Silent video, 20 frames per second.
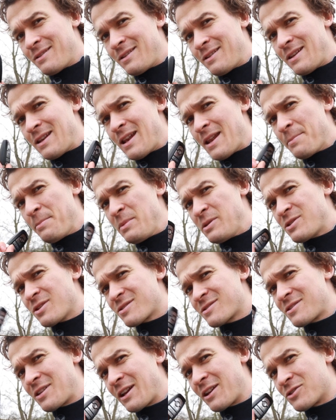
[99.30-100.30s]
Let me
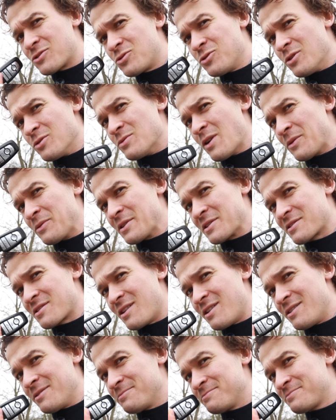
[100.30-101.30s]
just take a tour around this
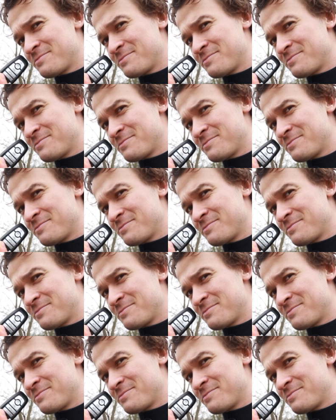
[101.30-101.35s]
car.